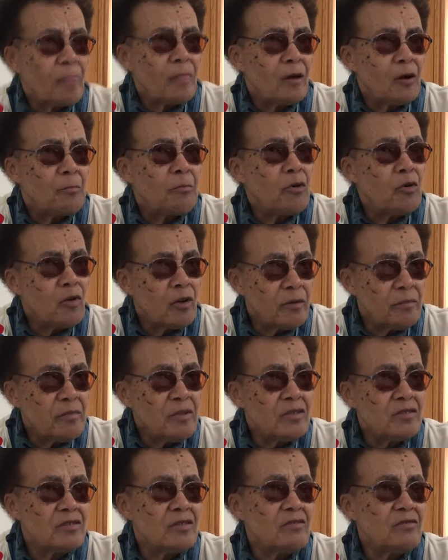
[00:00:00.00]

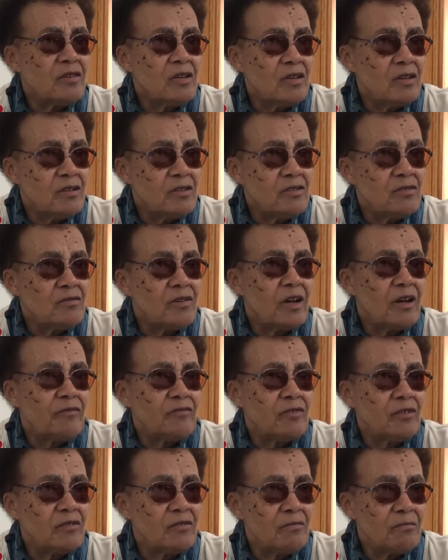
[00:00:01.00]
appointments and things you have
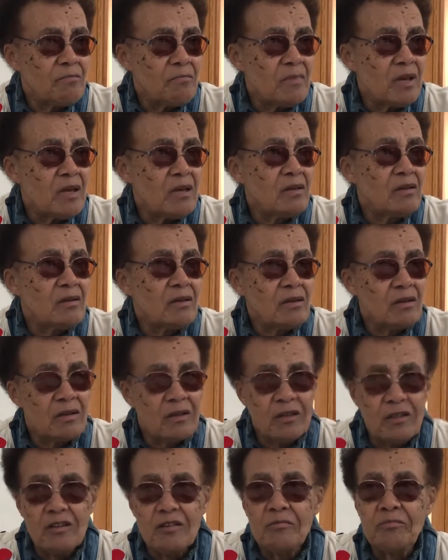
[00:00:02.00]
to make and
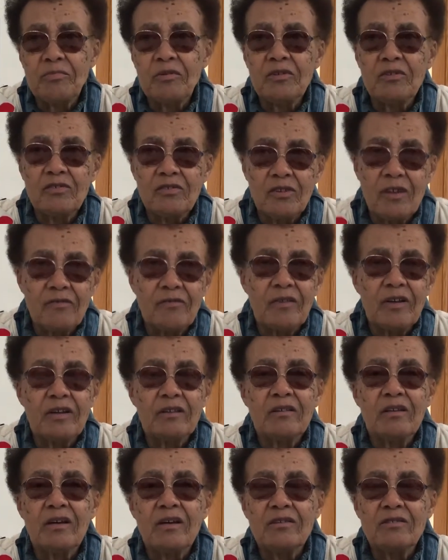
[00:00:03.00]
keep and stuff
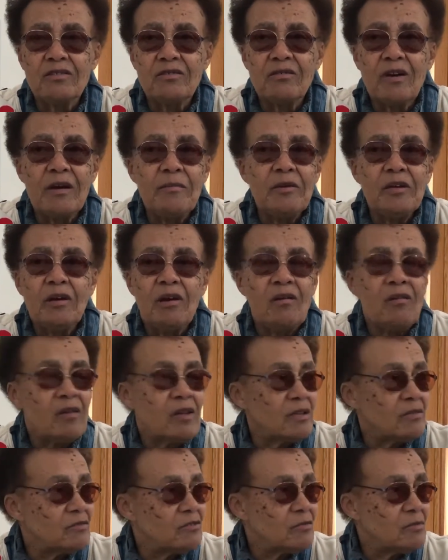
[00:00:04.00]
like that. So all
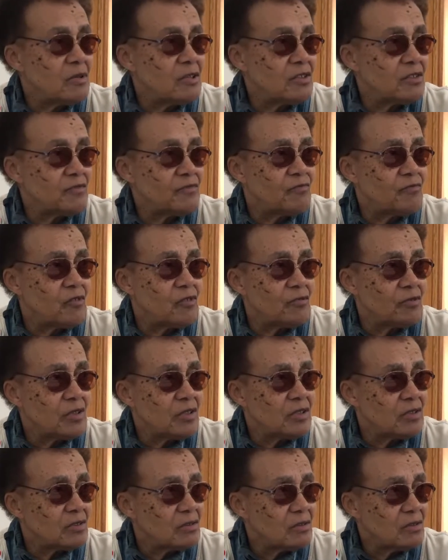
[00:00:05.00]
that to me is for a
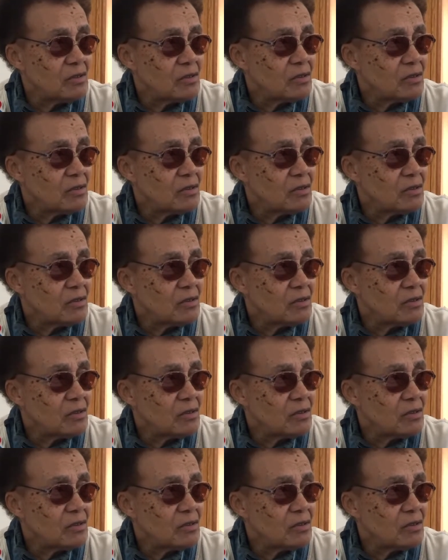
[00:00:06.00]
reason.